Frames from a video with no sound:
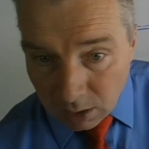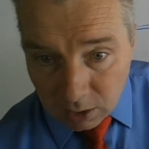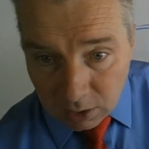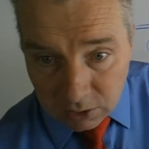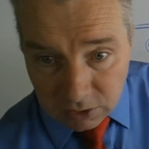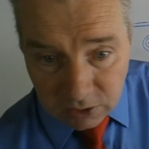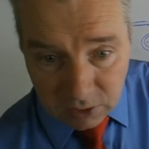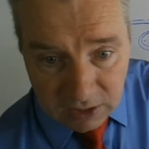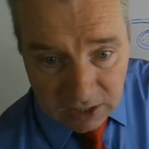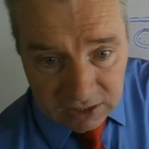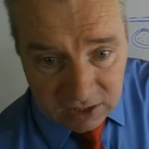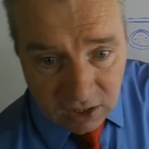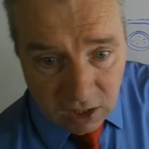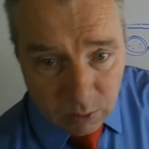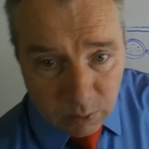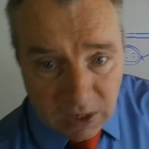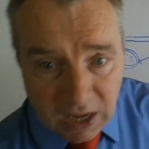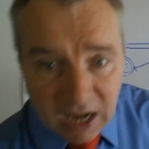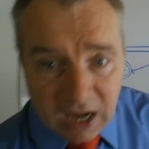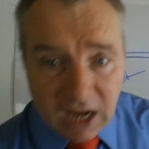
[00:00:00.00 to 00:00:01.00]
So that's all
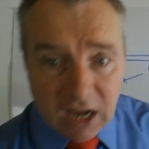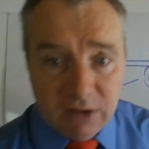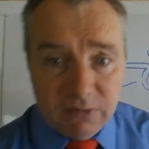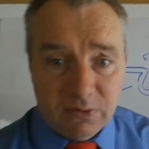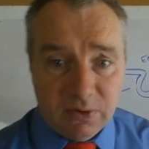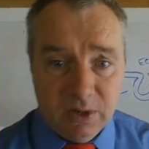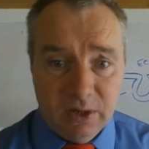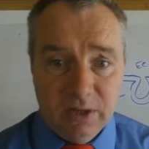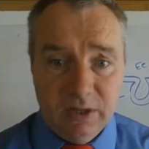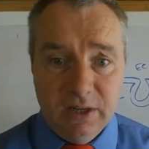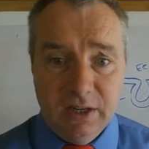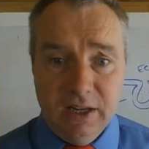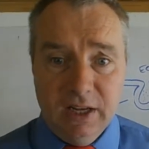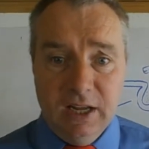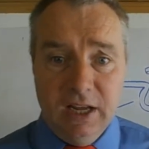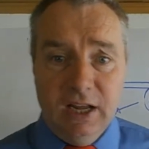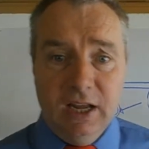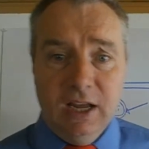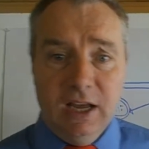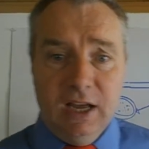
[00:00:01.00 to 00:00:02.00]
we have for you
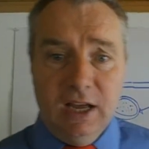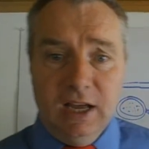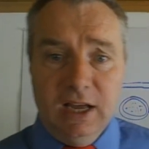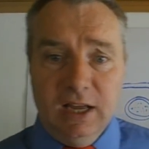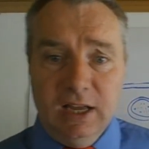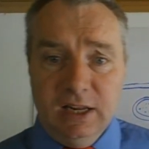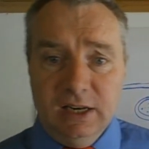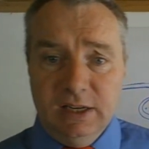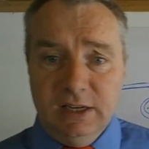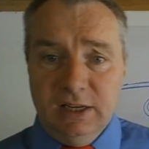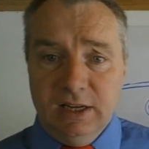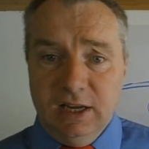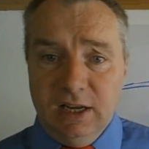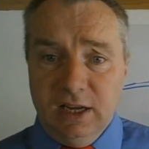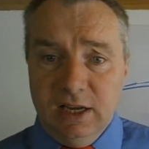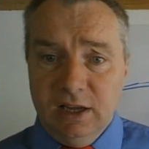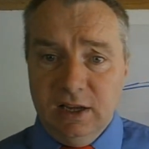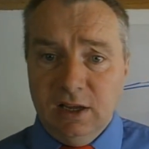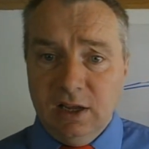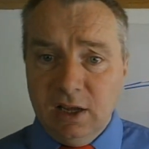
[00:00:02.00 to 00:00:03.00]
today, and
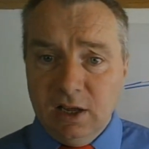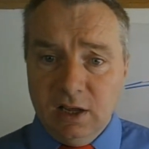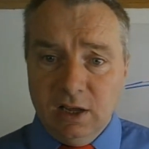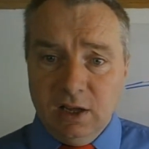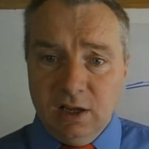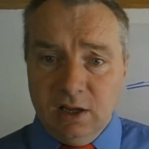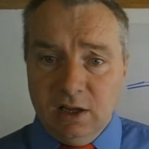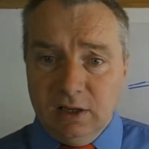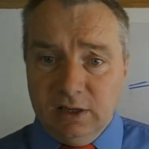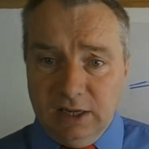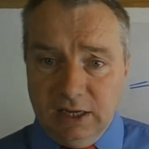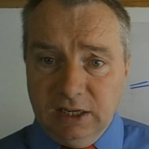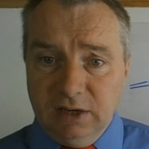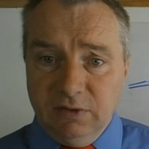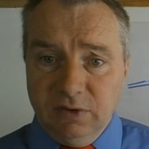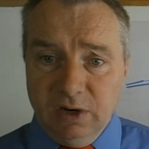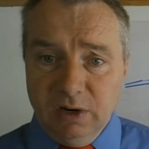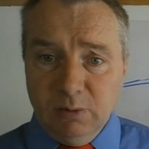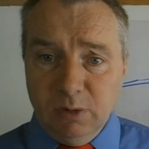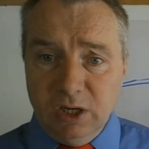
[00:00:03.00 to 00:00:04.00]
thank you
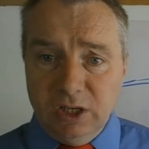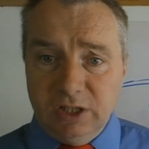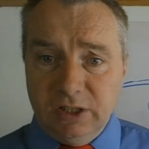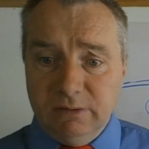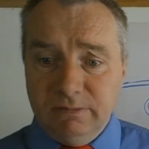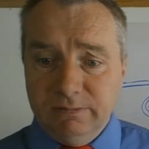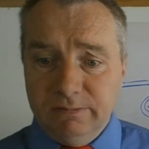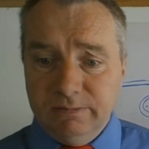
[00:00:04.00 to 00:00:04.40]
very much.